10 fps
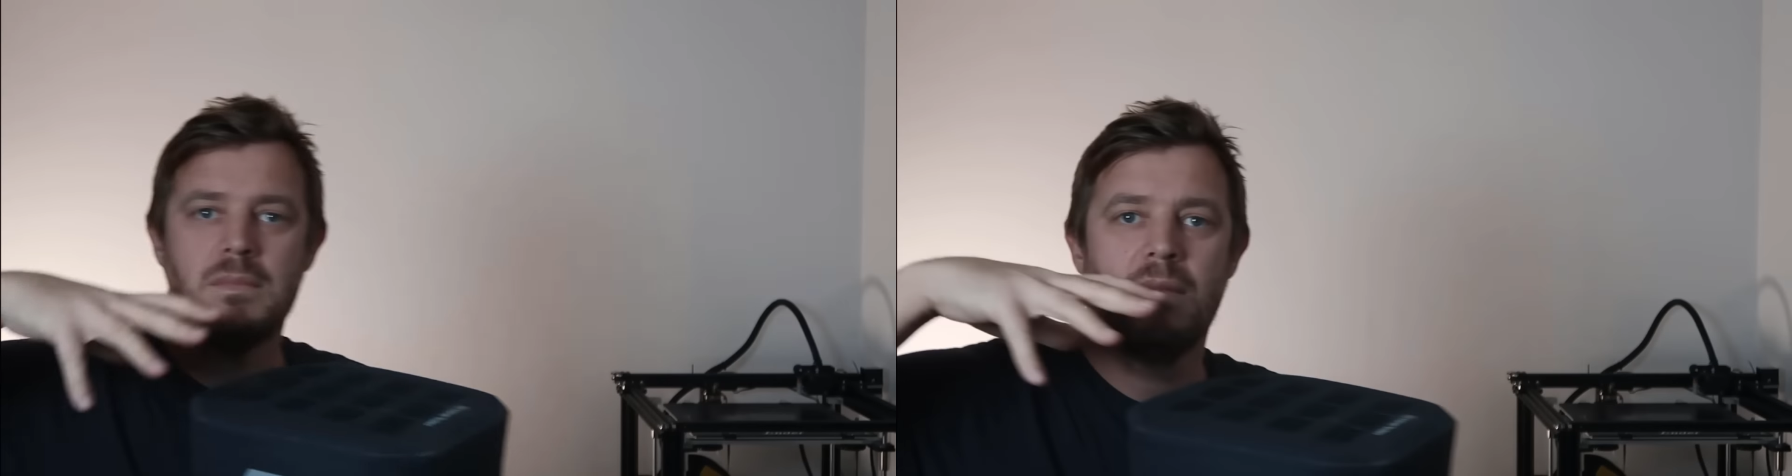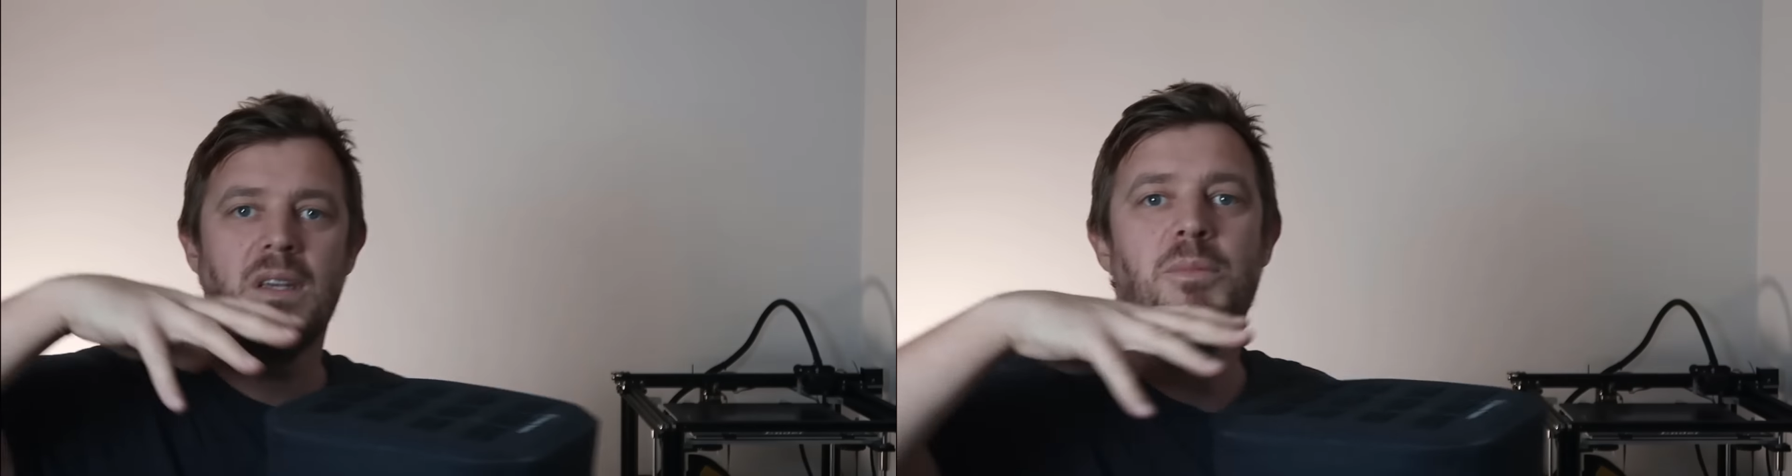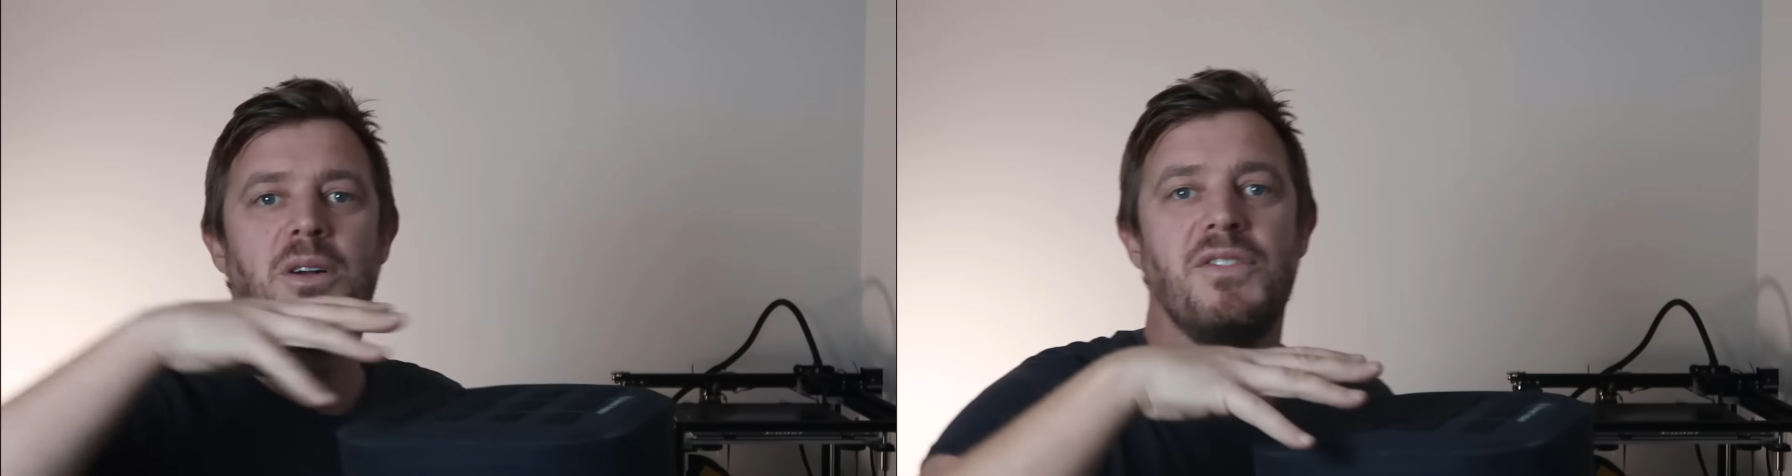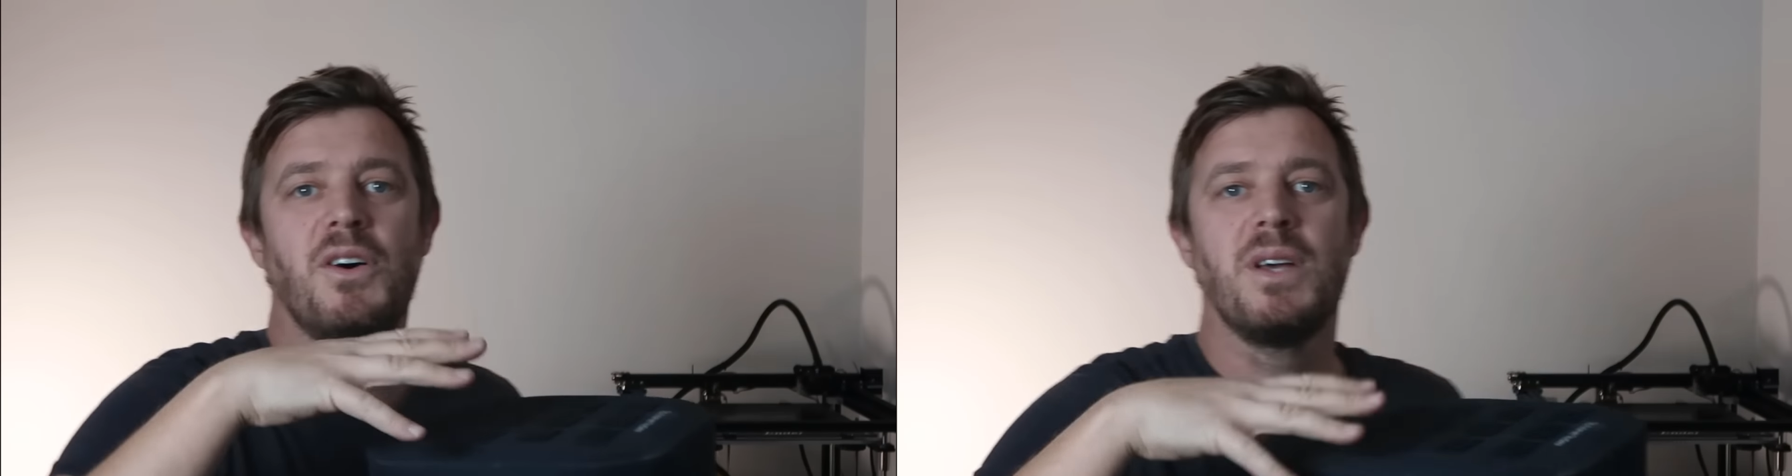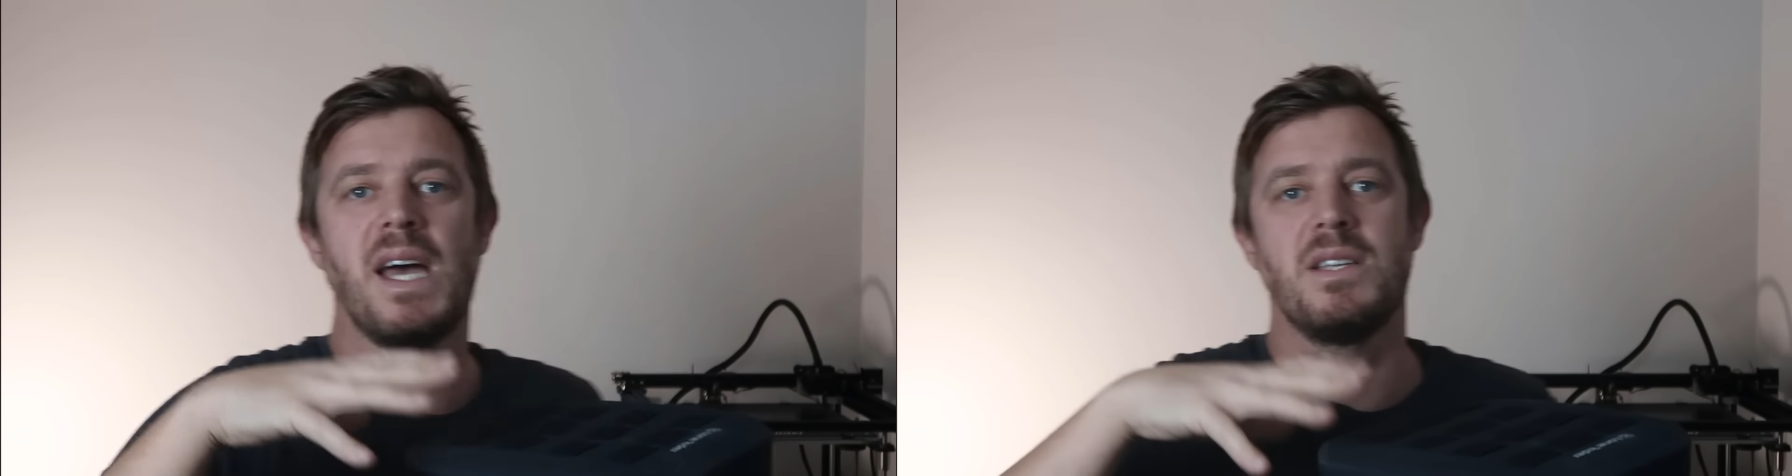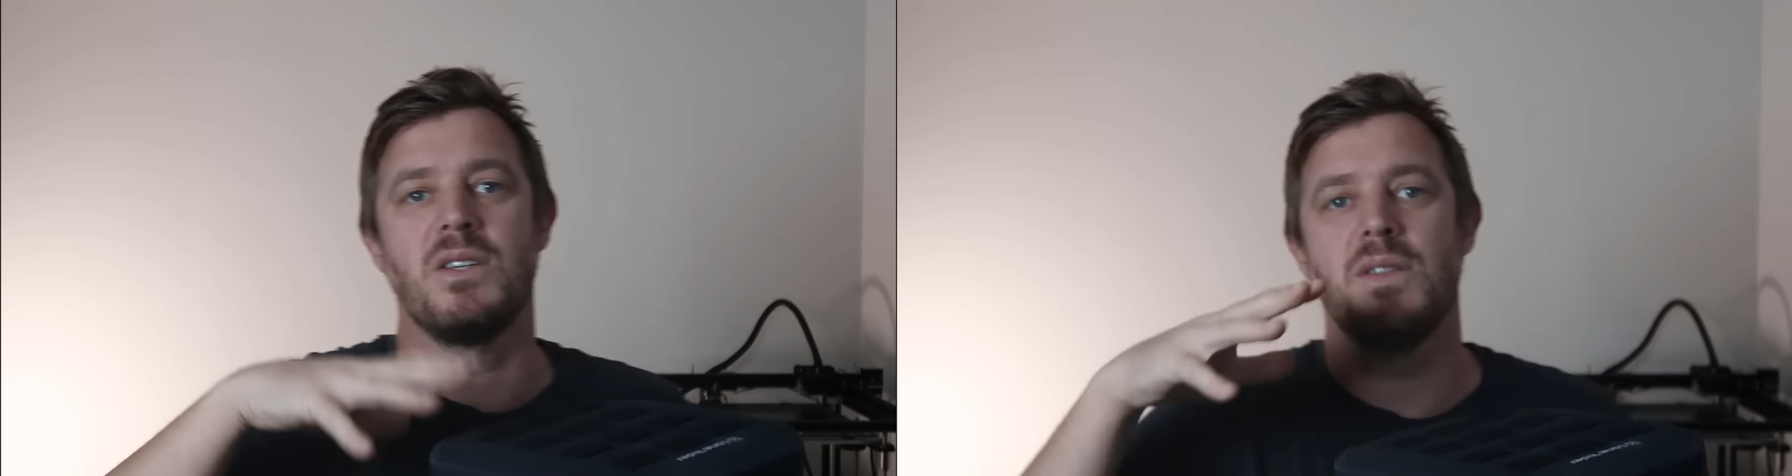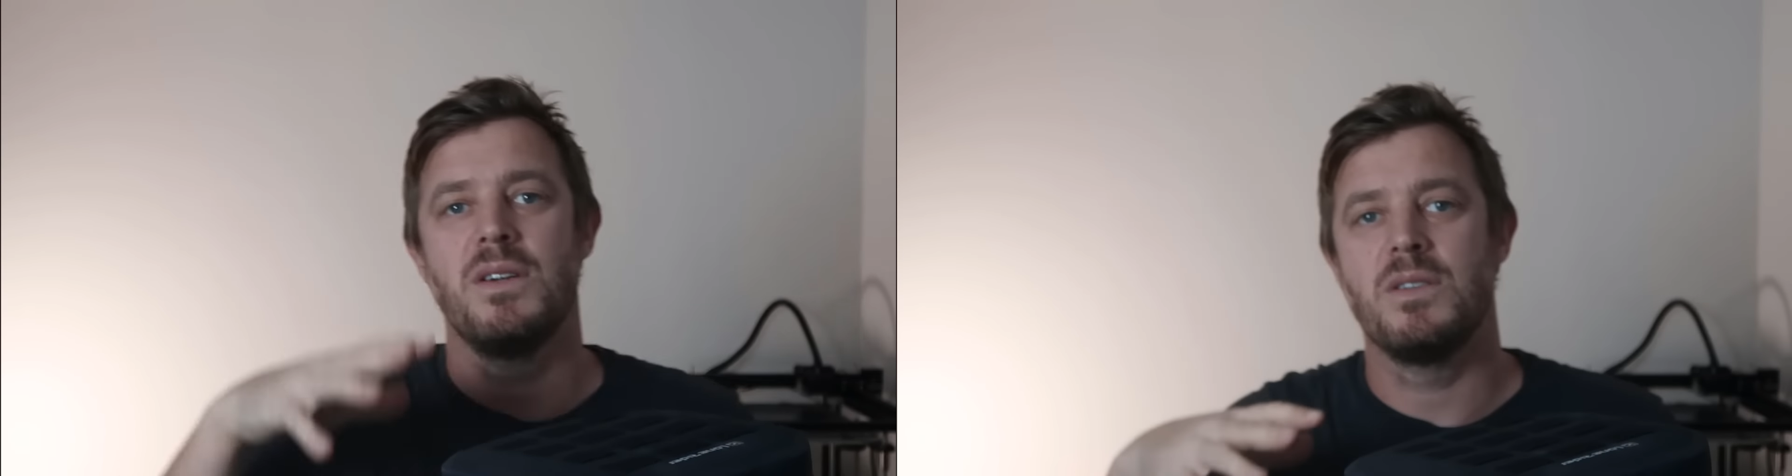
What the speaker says: You can put a phone case on there